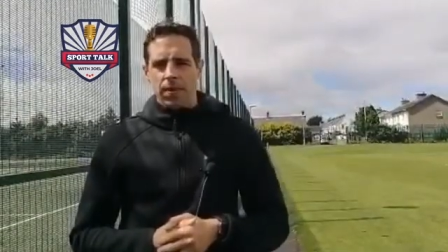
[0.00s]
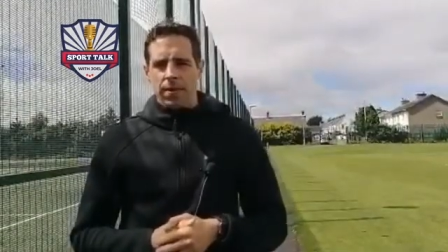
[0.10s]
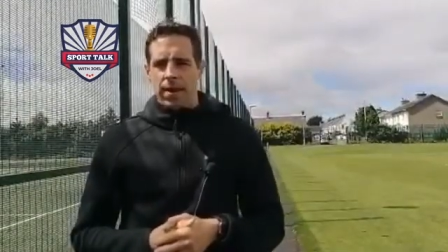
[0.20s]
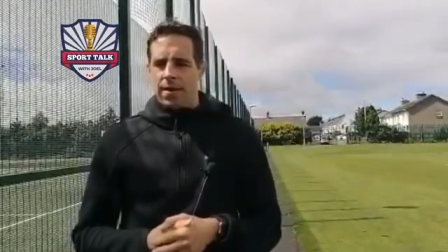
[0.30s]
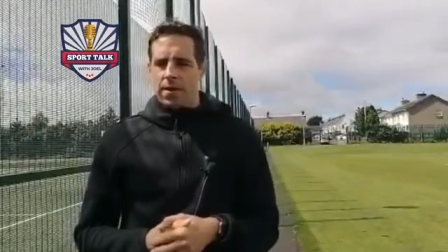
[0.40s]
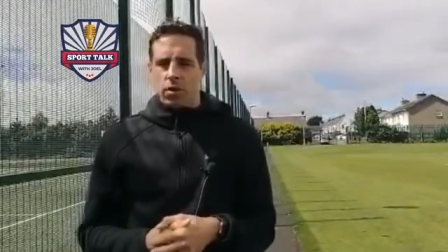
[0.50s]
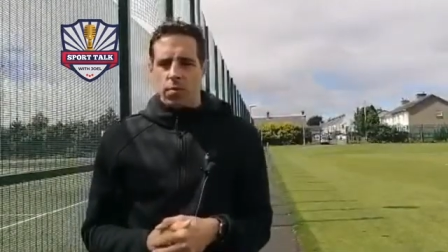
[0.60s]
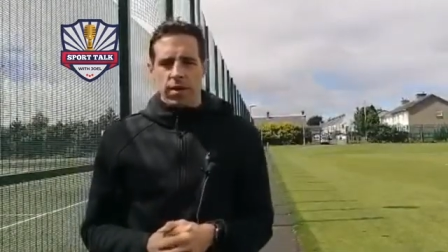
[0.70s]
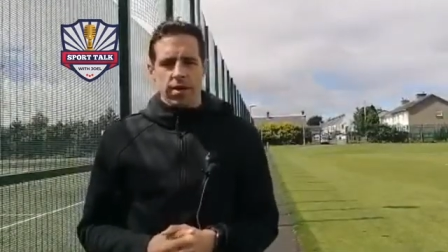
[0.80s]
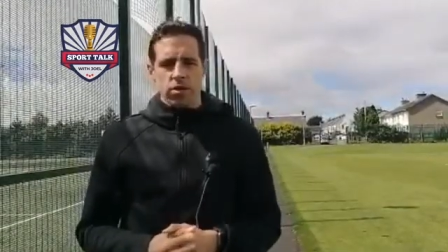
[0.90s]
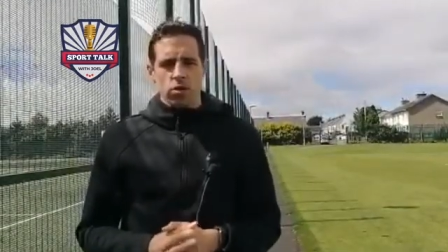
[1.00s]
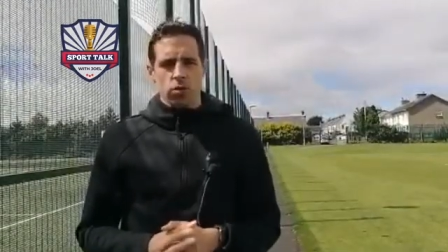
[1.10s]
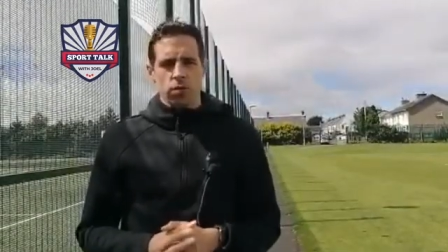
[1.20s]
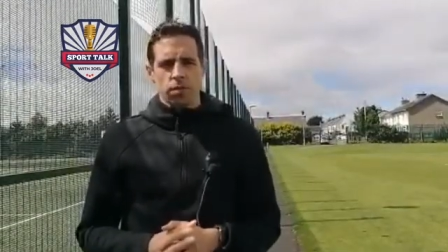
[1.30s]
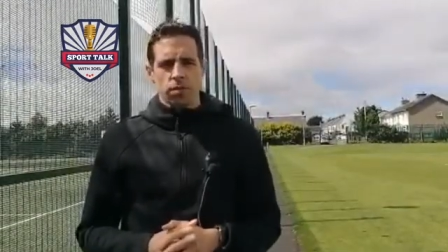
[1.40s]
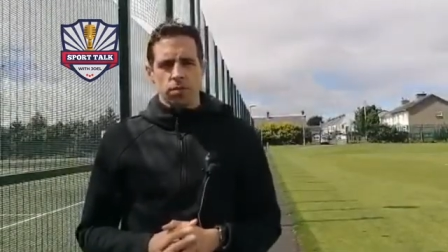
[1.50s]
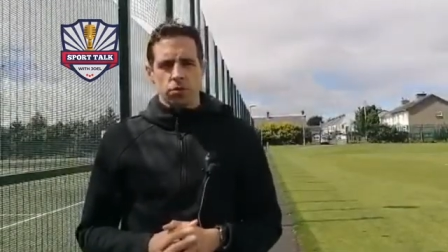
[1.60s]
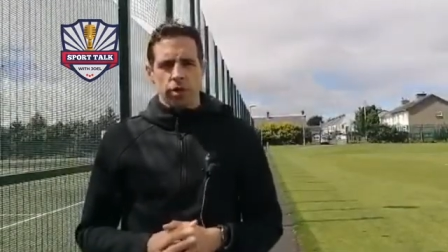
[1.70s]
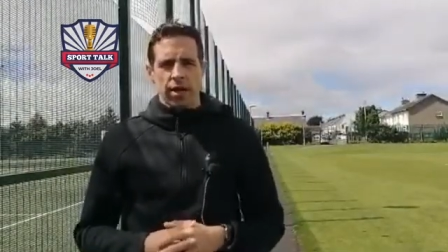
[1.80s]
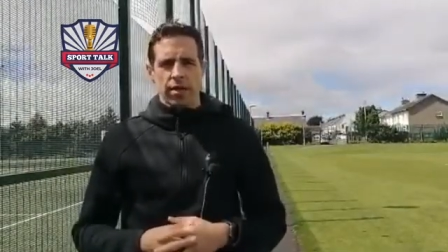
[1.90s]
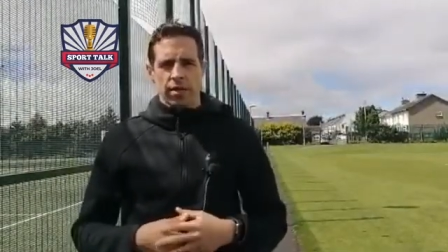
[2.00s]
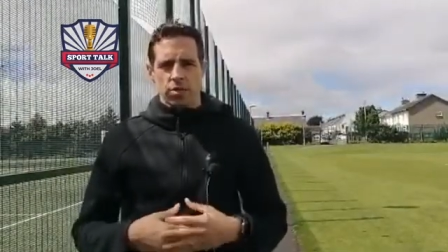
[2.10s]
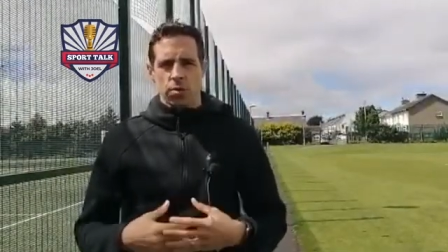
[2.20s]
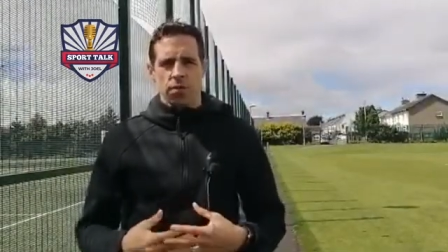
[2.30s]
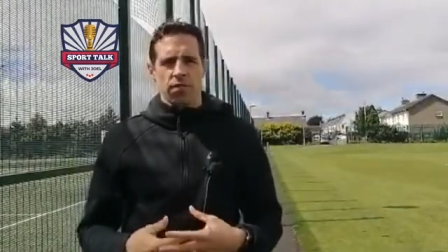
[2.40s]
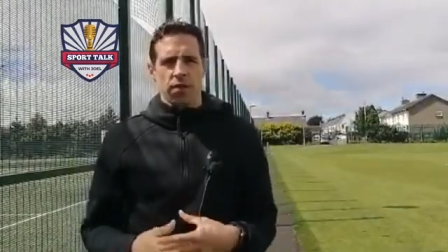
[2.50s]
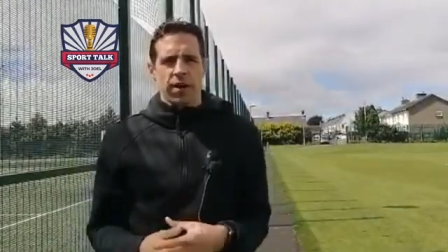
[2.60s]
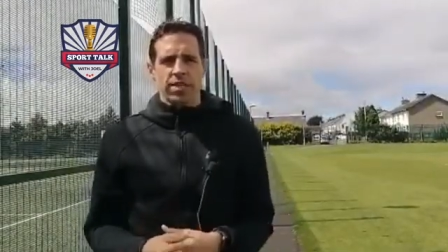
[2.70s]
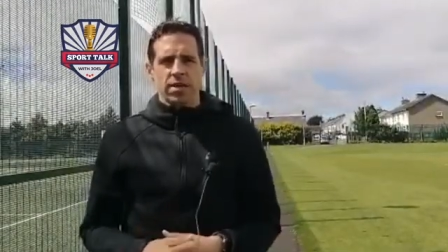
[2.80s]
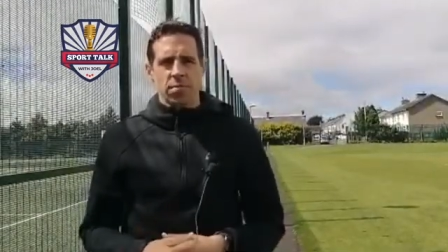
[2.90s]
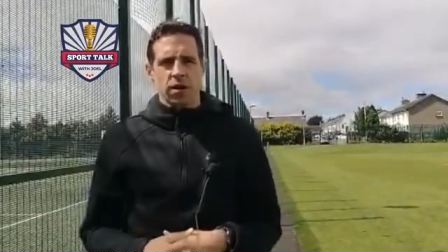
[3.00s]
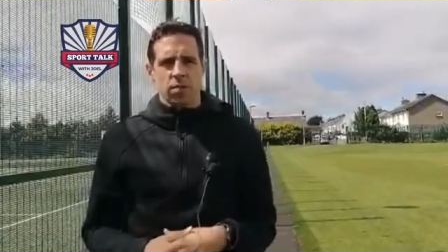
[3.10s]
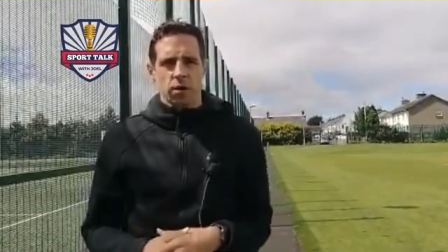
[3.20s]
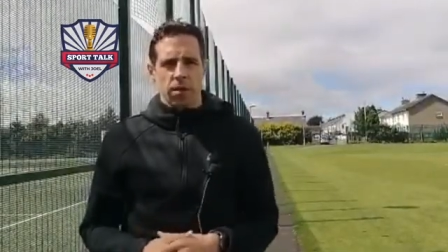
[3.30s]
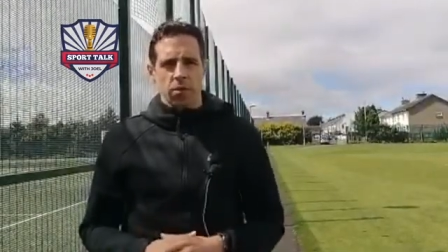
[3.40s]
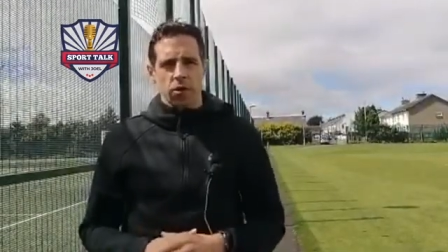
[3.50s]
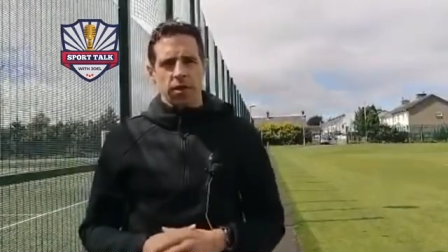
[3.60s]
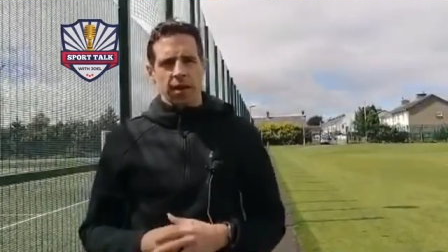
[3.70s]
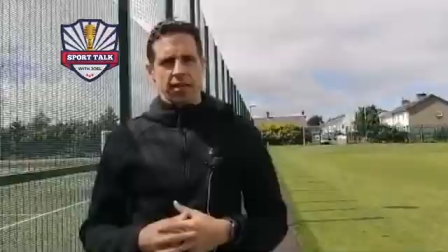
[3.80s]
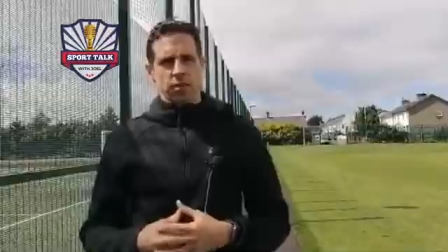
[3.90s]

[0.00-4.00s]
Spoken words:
Gary, a number of years ago, tried something very similar, and where he brought in the likes of